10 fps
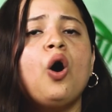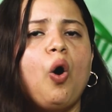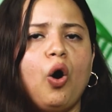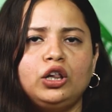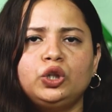
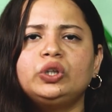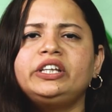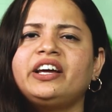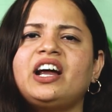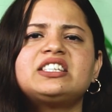Although
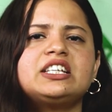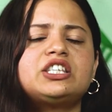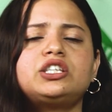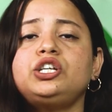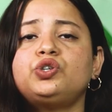there are
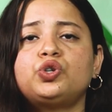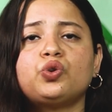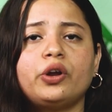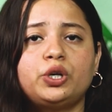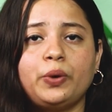16
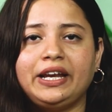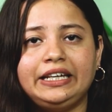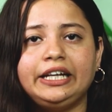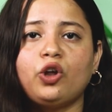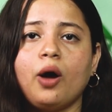to
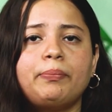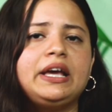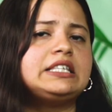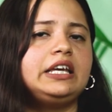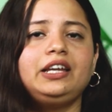20
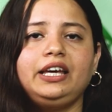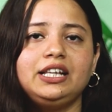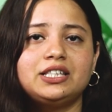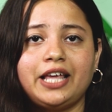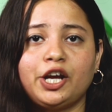topics in
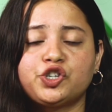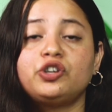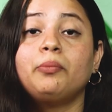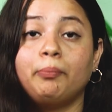each section,